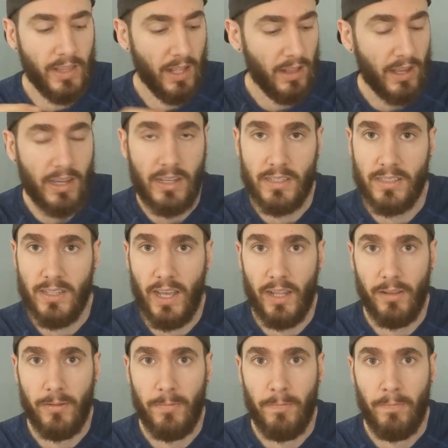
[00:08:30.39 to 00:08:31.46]
Now, like I
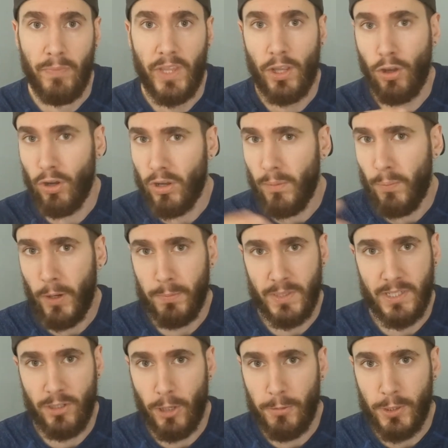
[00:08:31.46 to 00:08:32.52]
said, the Coco
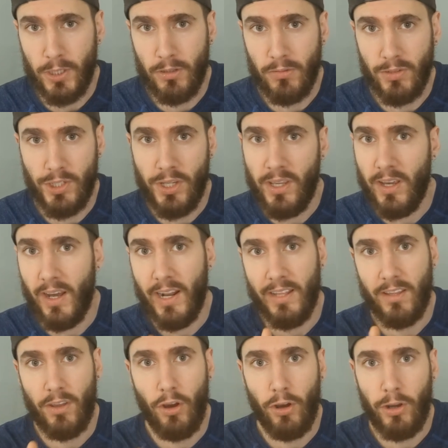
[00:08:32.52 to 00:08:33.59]
Pops is optional, so you can cut
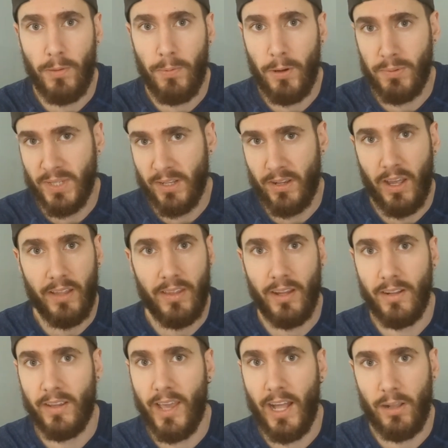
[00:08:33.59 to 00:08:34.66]
out the Coco Pops and cut
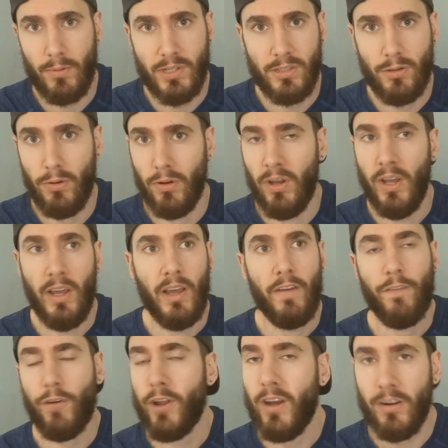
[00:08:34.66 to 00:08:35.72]
down the calories to
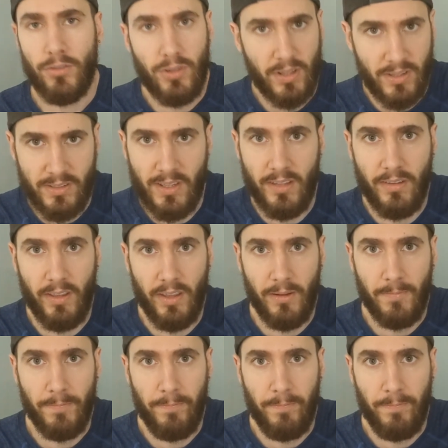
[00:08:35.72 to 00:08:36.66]
300 and something.